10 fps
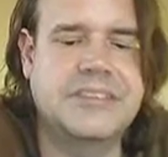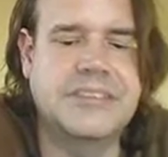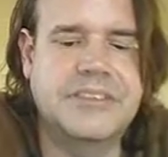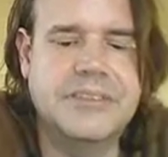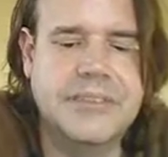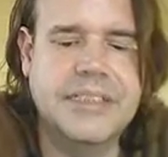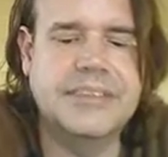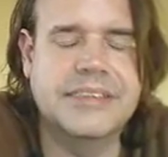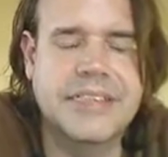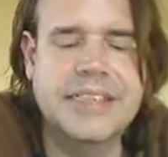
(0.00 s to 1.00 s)
These figures
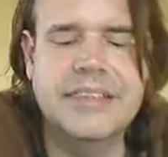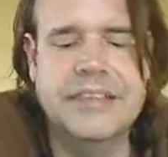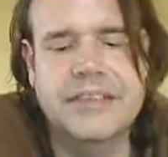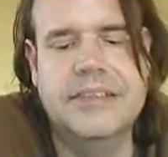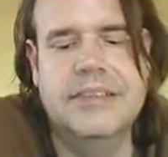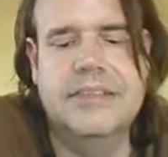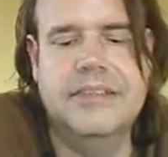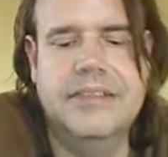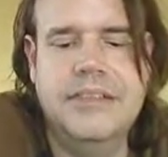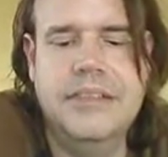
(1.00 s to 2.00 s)
only include
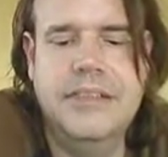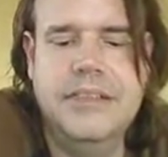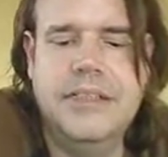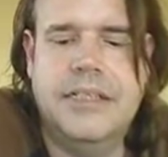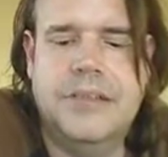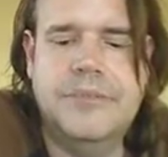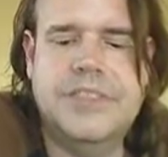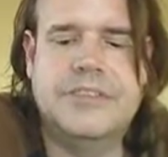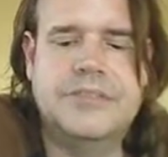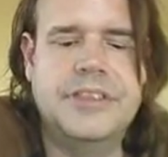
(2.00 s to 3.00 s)

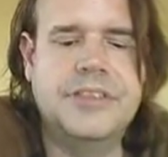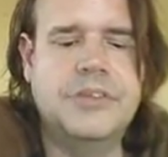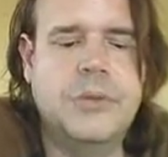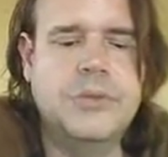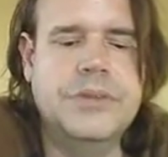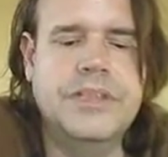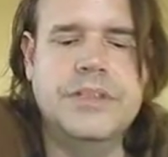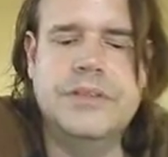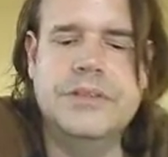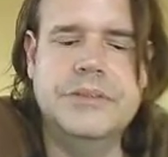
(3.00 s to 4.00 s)
outside
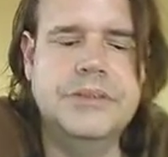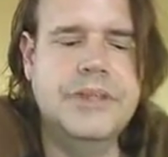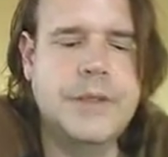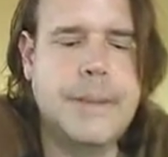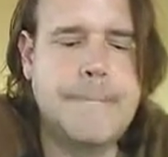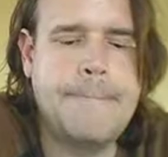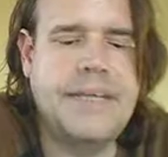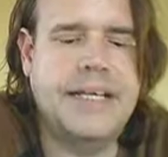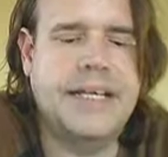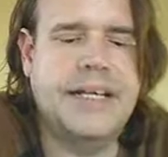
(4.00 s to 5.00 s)
spending disclosed to
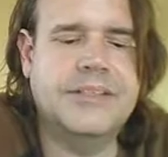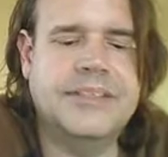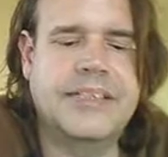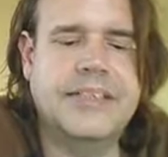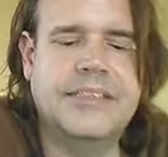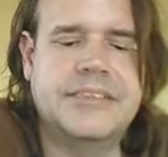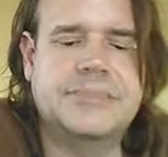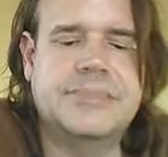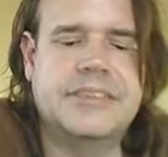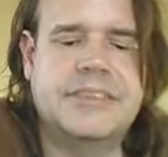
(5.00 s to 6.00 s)
the FEC,
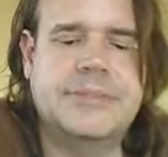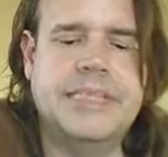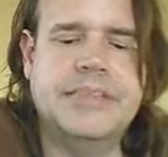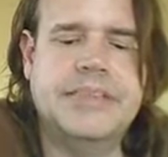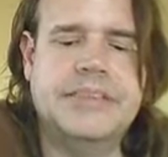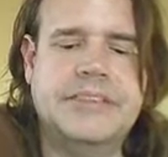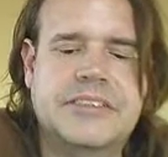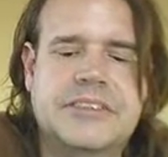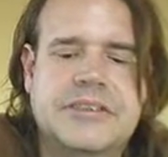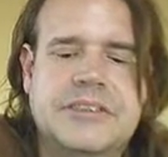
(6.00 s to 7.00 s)
but do
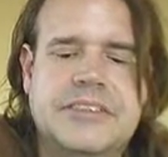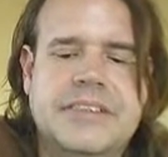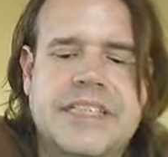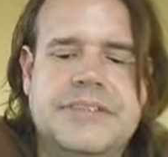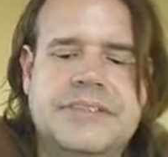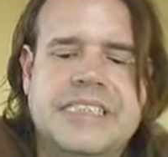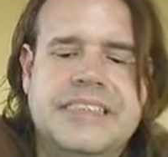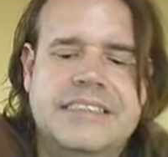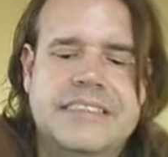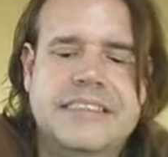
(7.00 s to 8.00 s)
not include issue
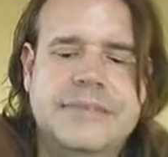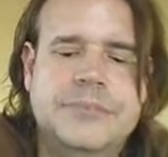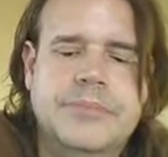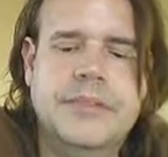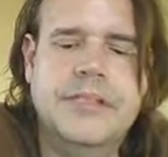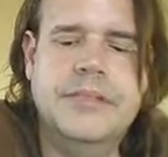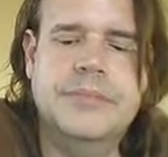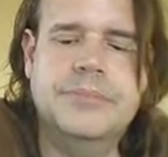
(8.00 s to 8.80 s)
ads that don't